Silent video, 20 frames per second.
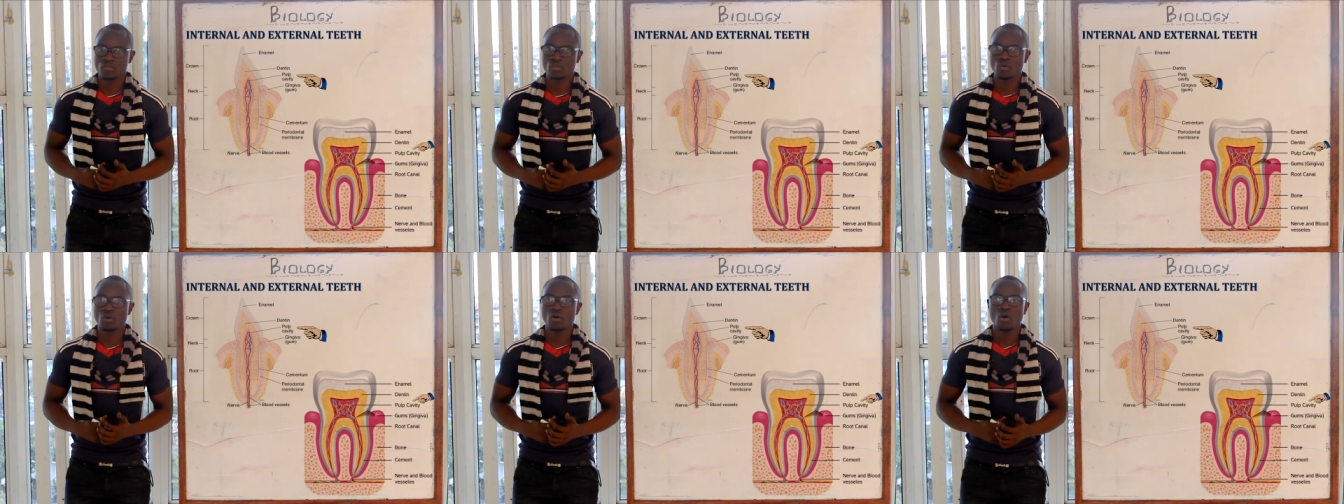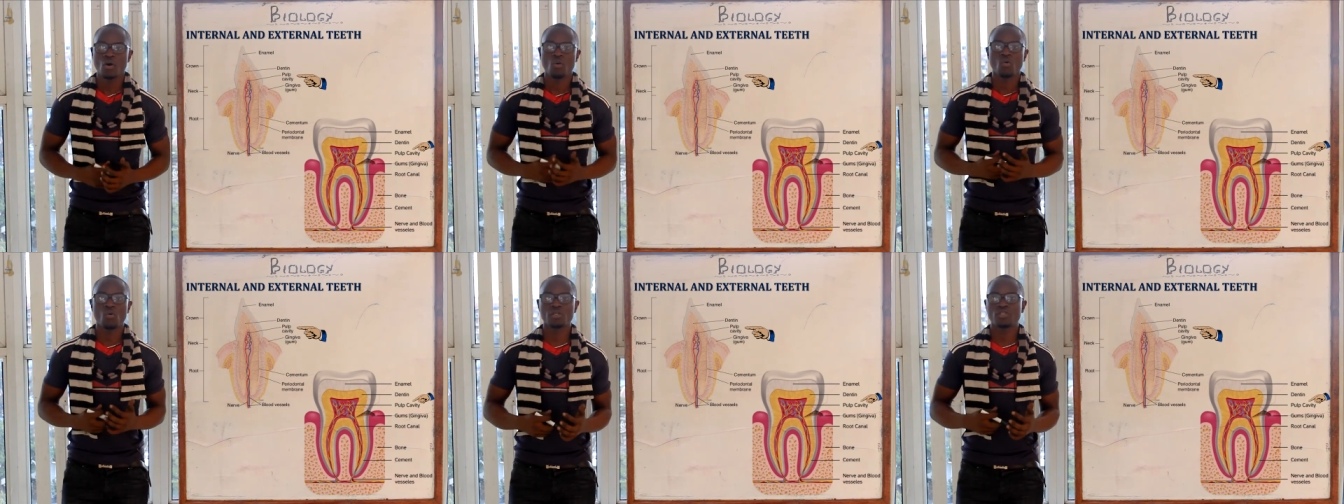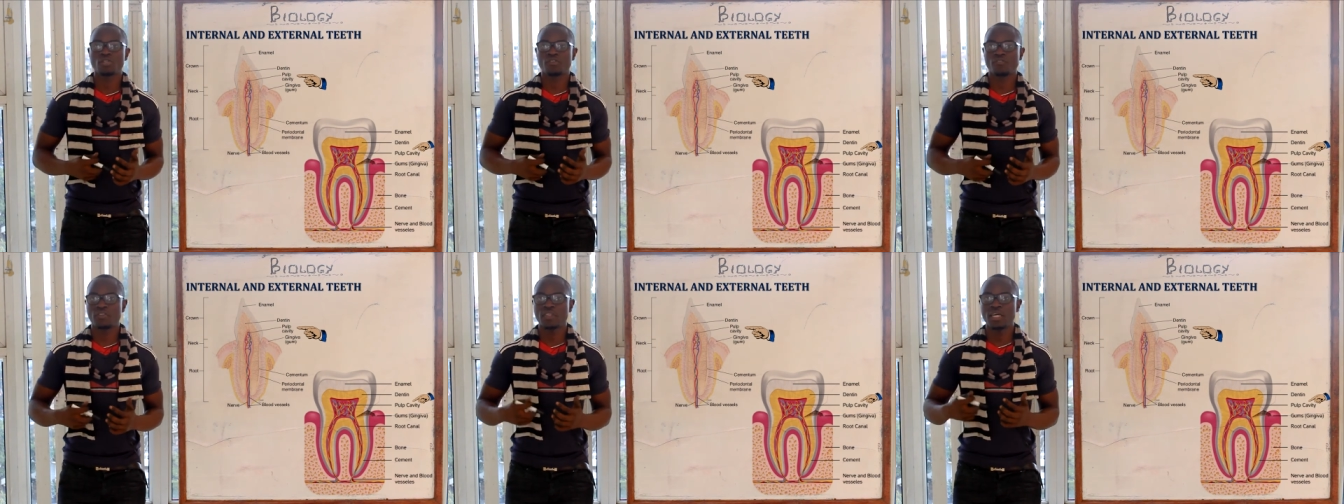So
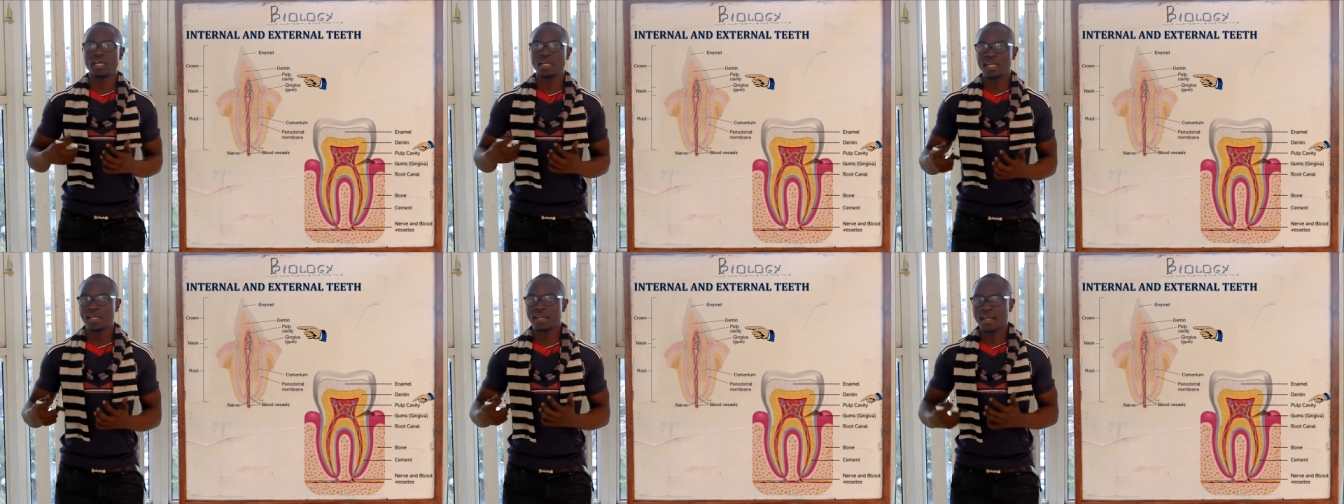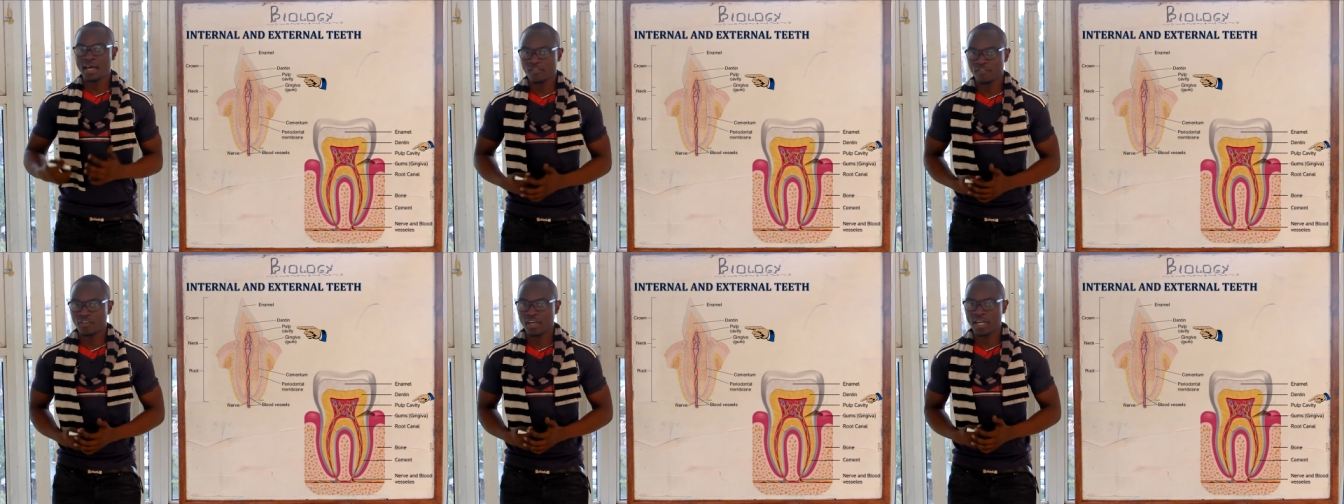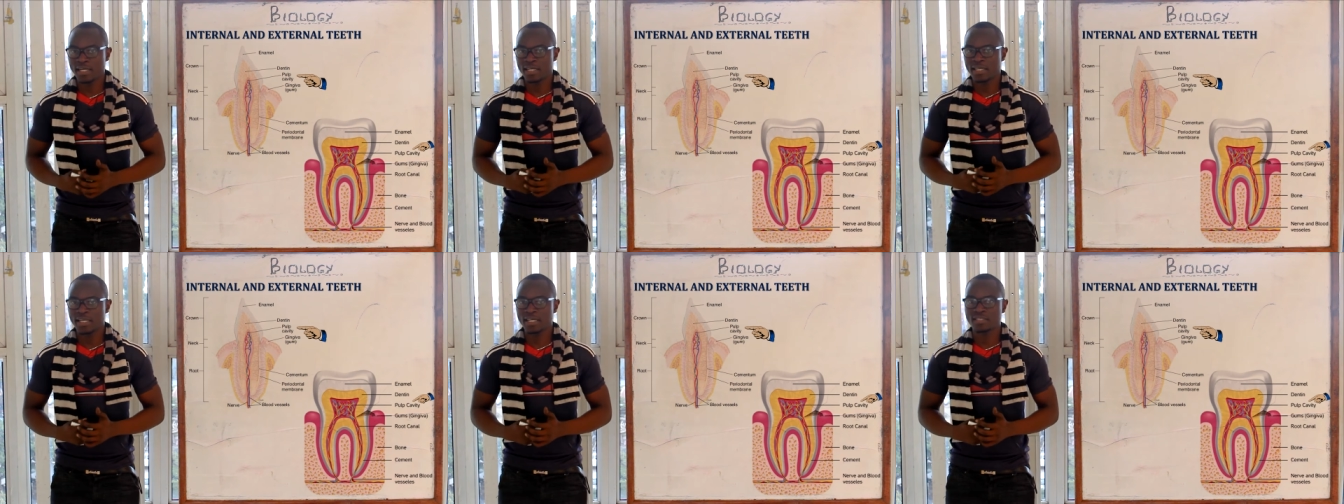what of the
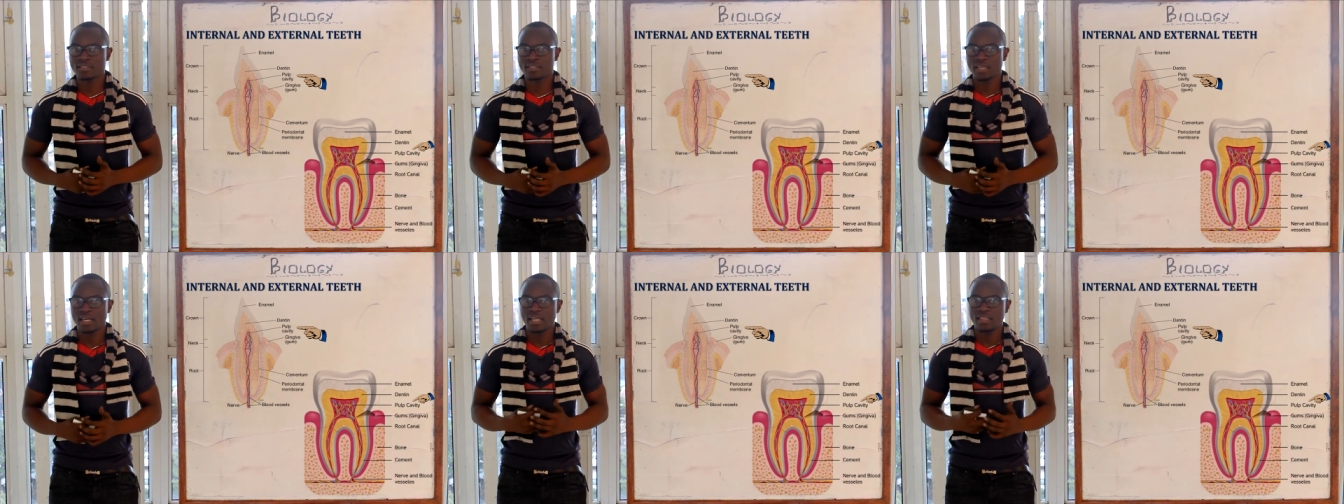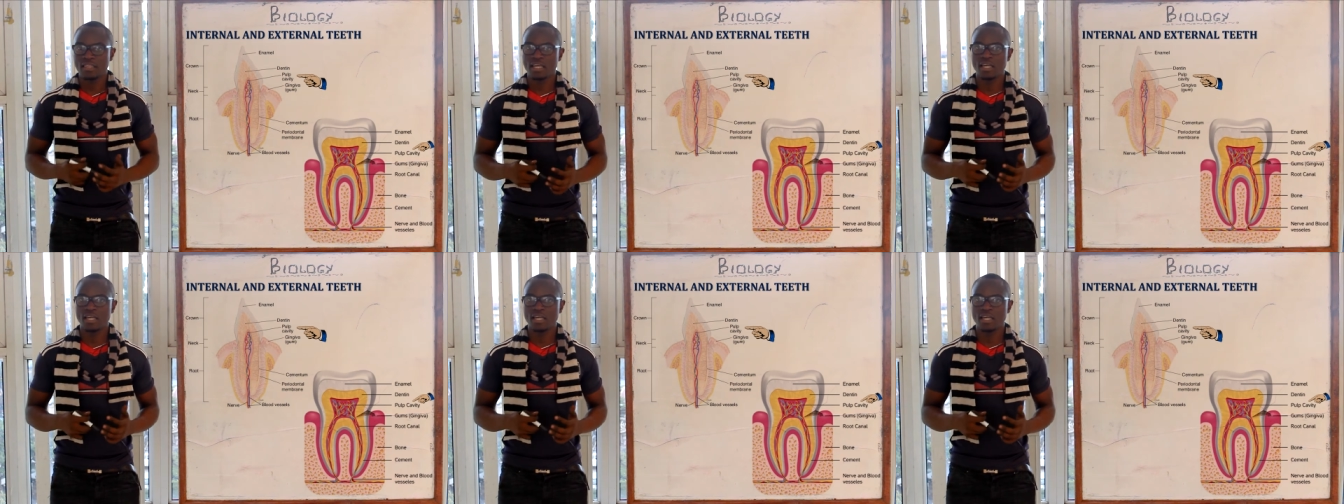nerve endings?